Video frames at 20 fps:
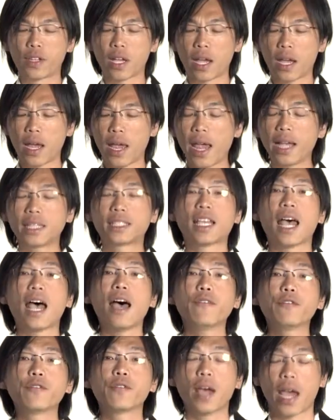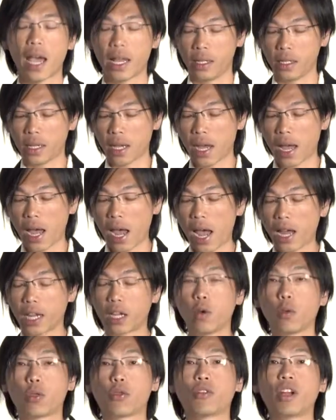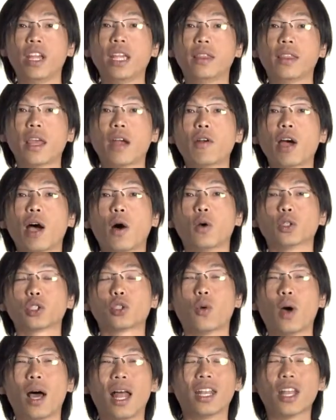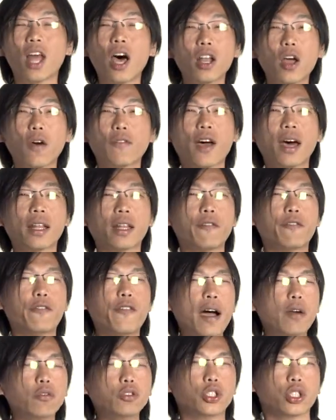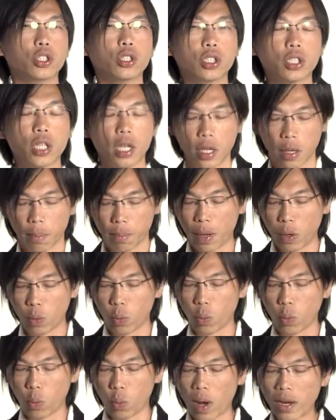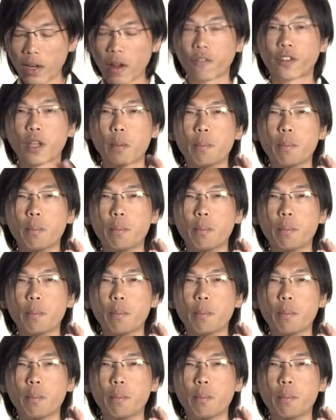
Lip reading: the XF and the IQ3, there are also a lot of other functions. But one of the